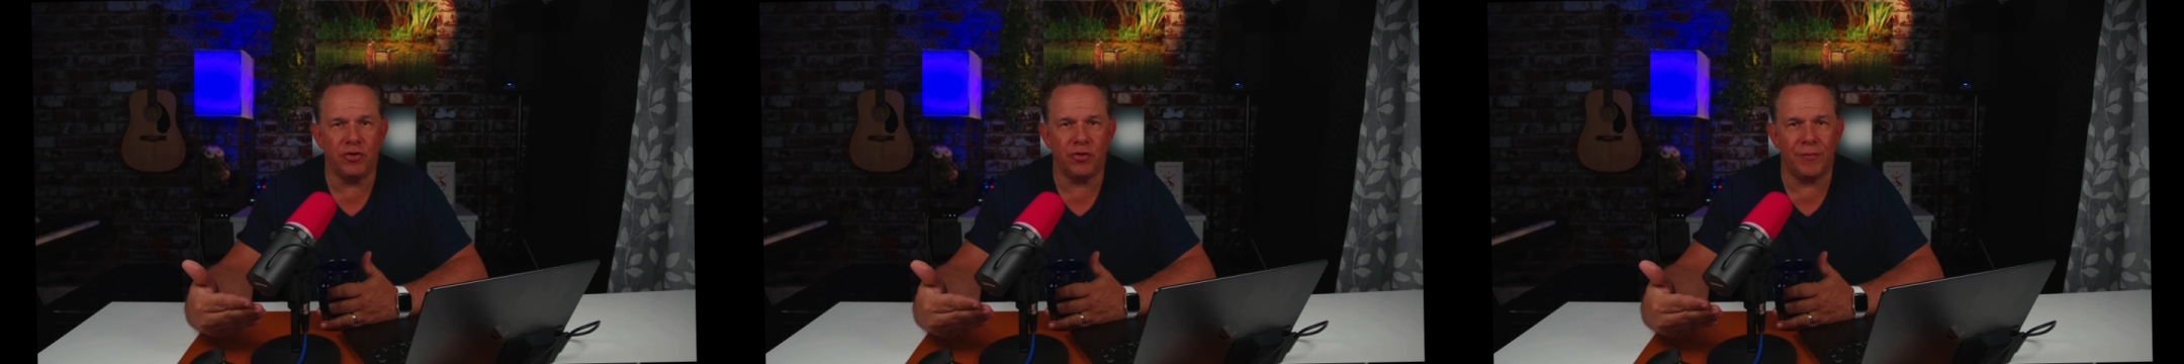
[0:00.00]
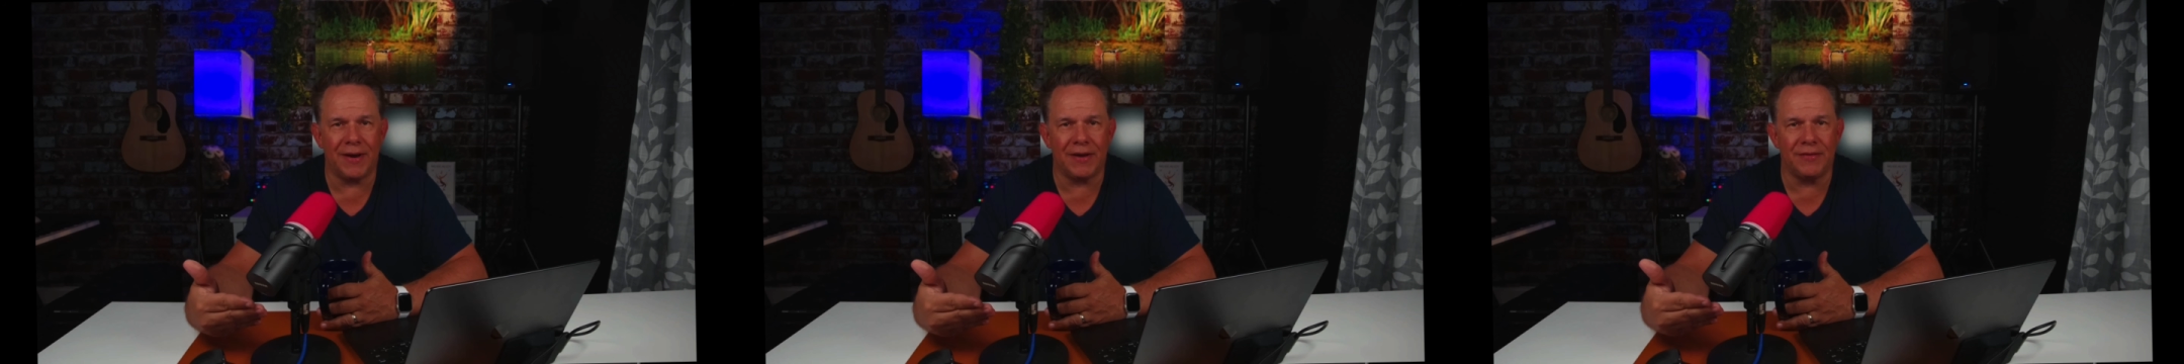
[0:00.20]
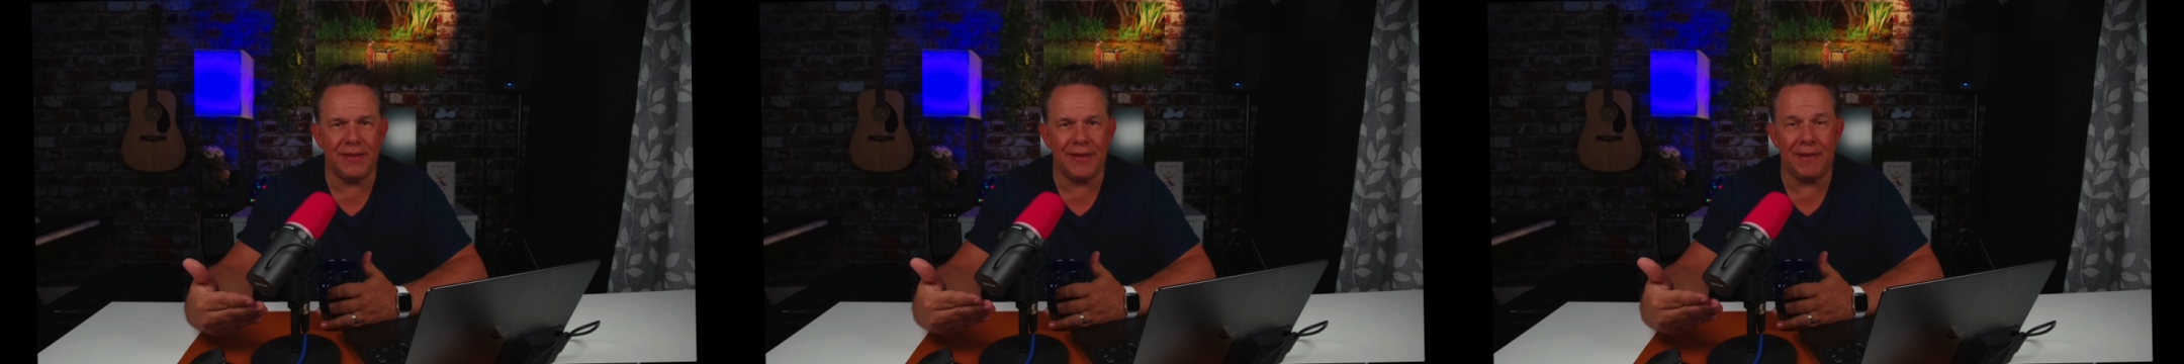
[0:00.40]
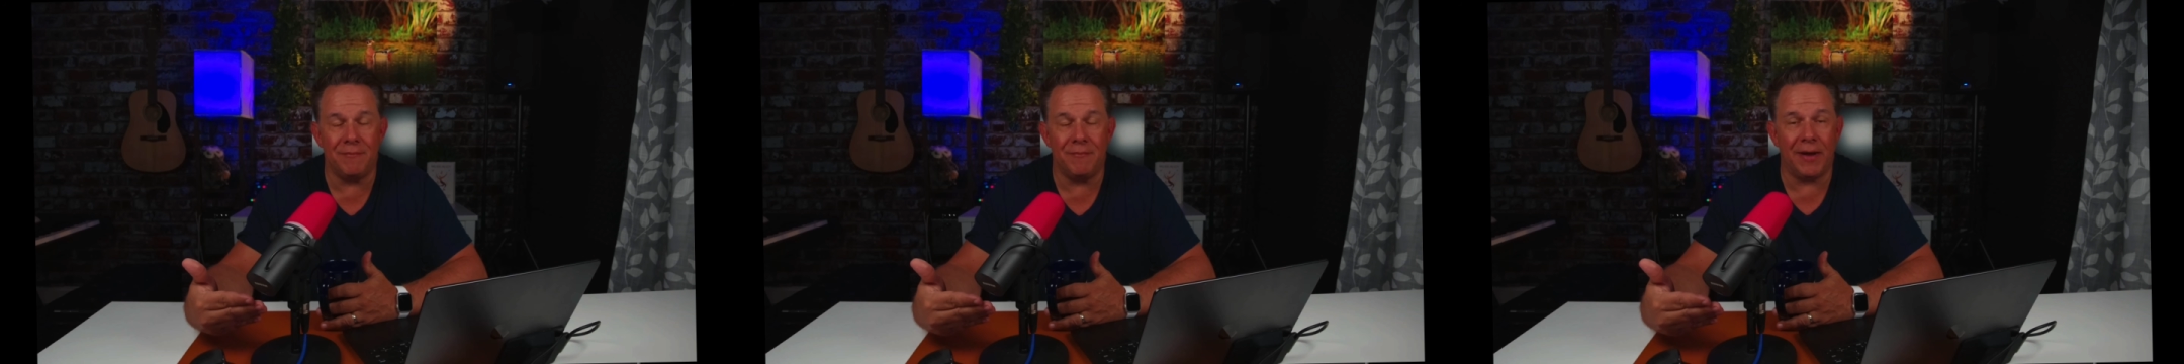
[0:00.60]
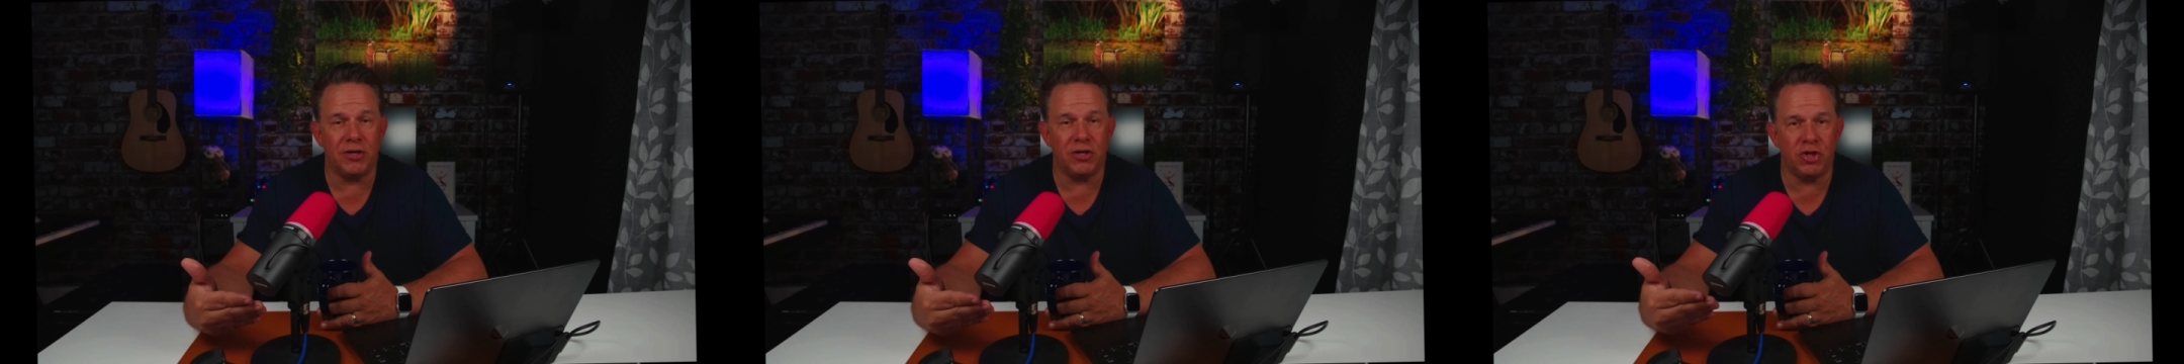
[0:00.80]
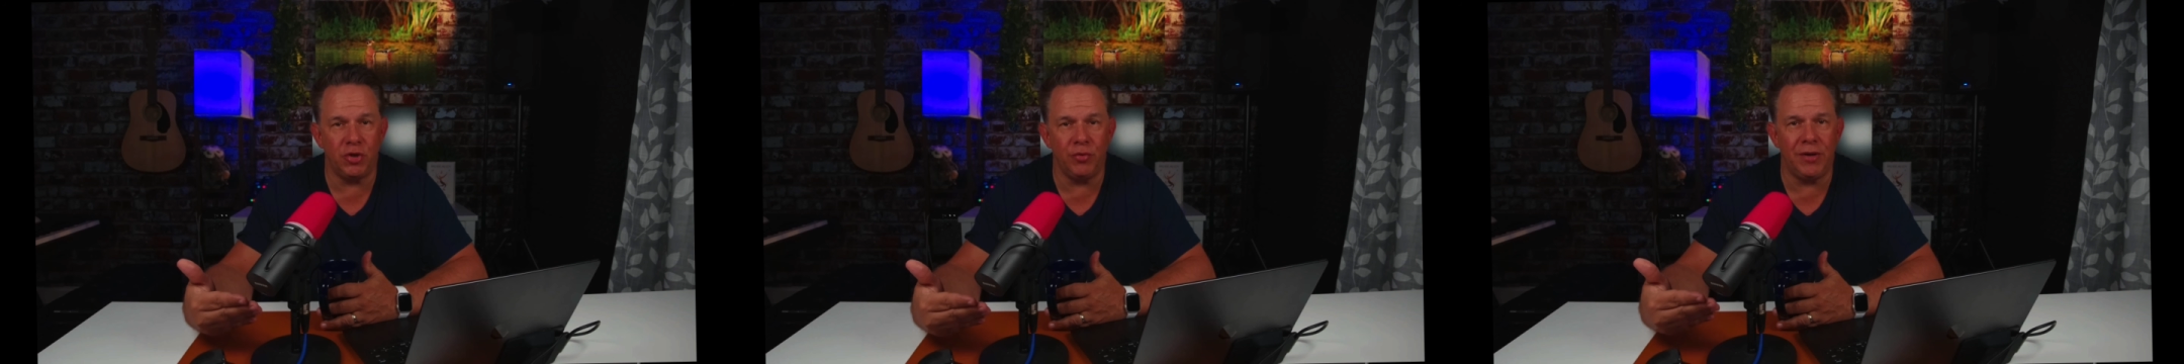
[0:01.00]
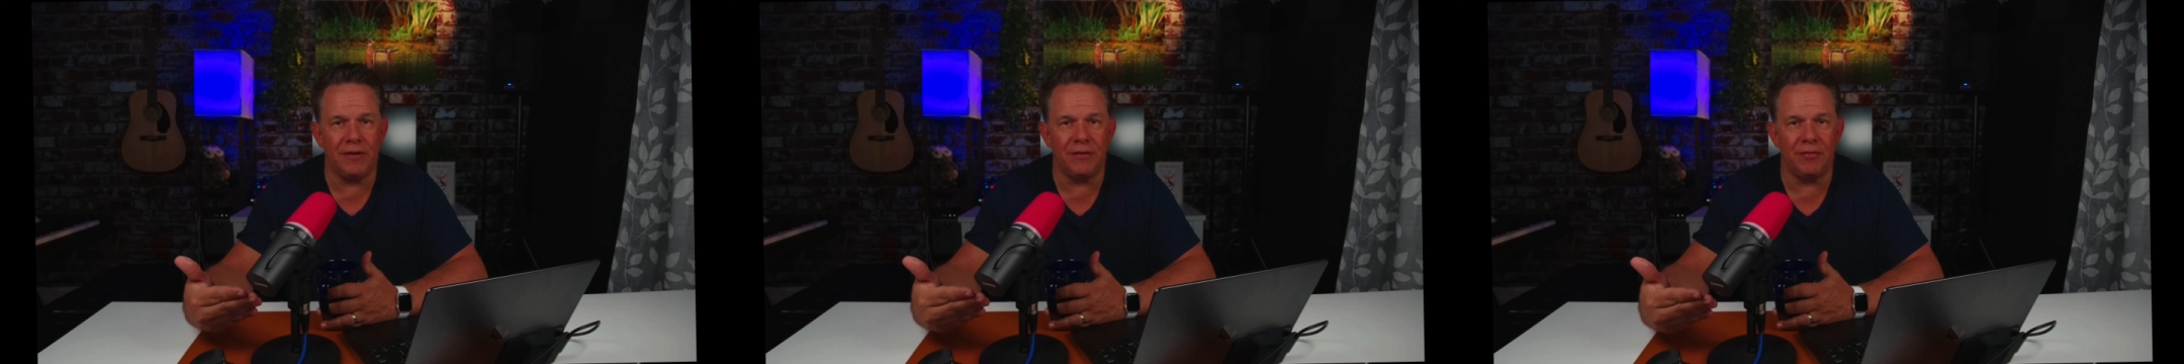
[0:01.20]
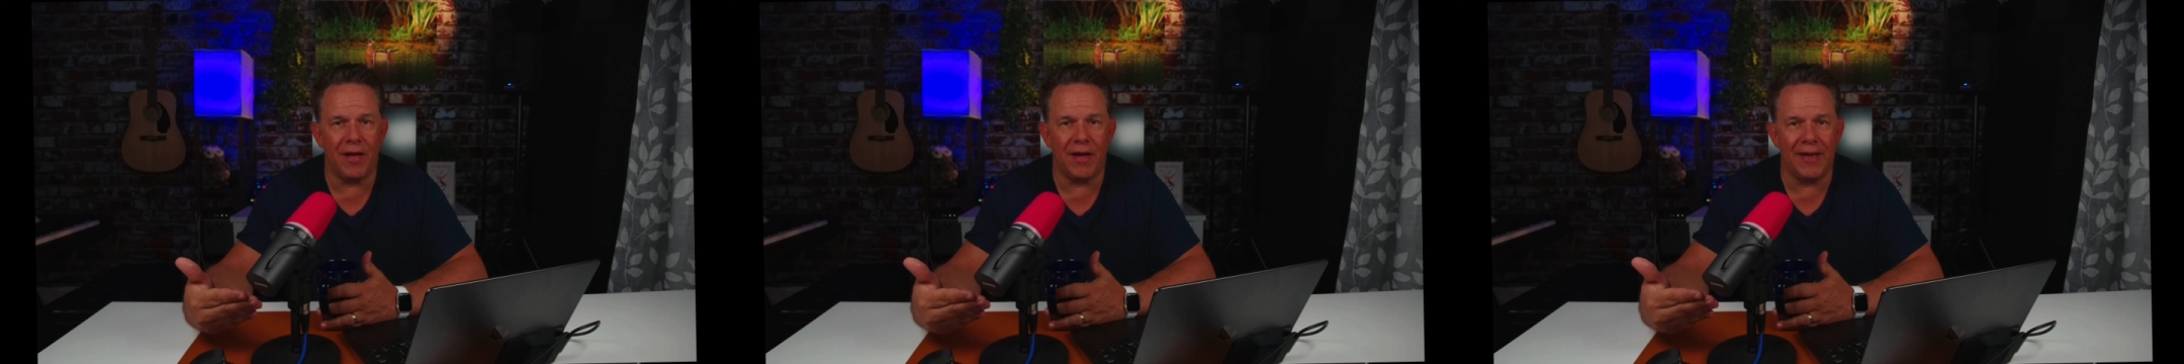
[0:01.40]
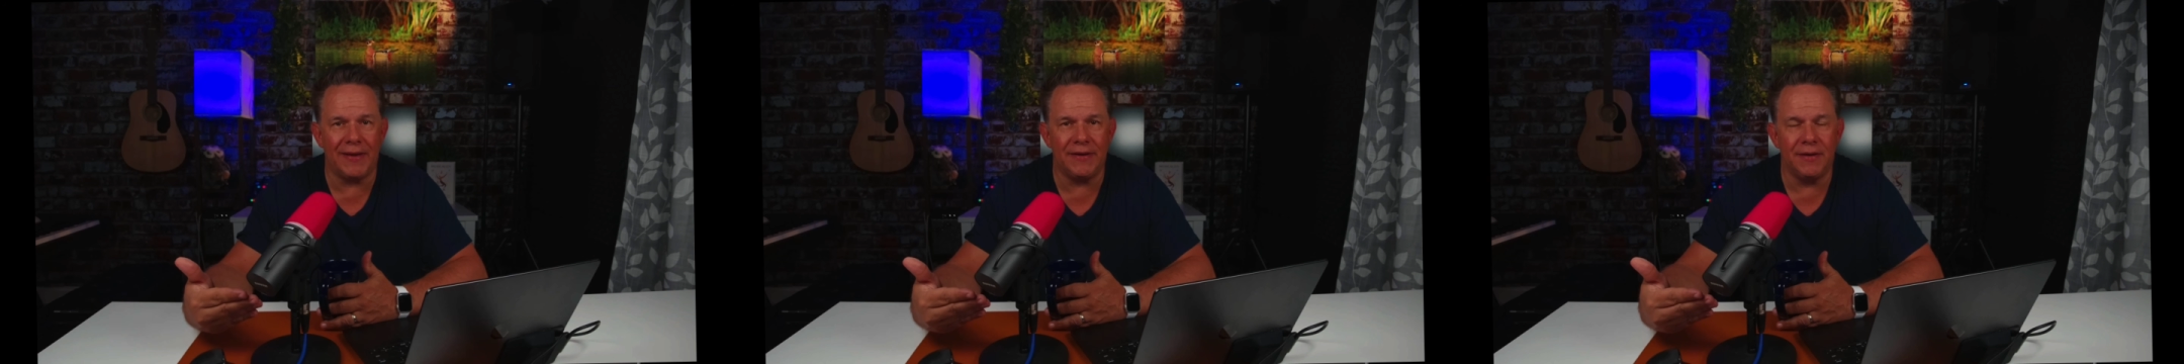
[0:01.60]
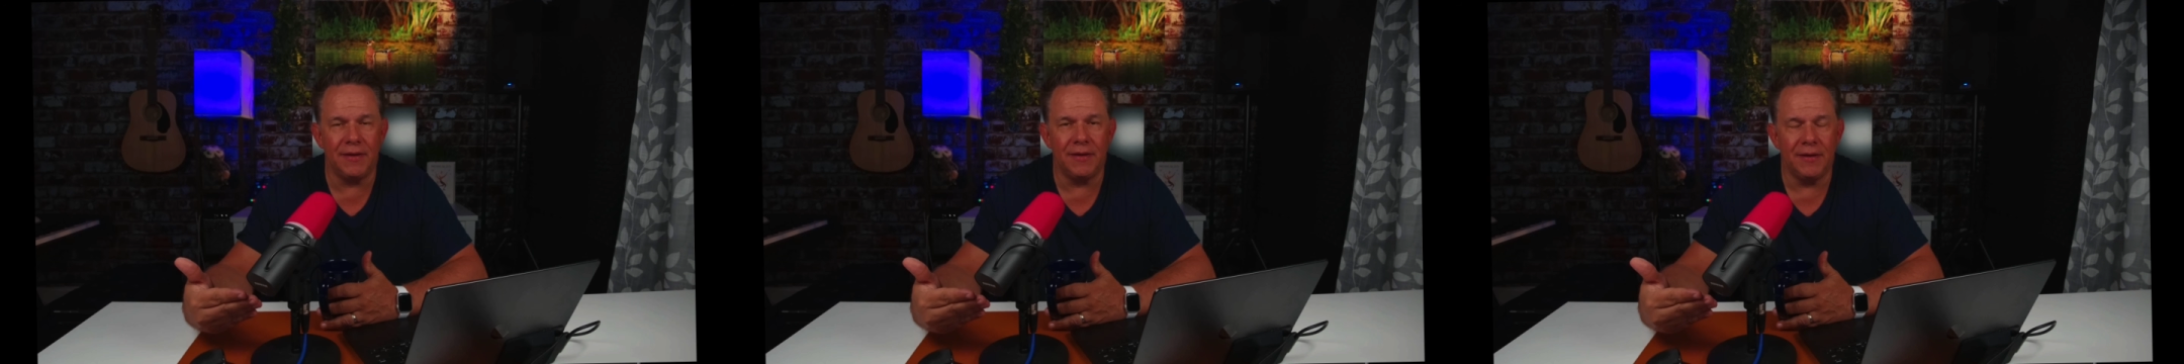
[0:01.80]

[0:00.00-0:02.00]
directly in my shooting line,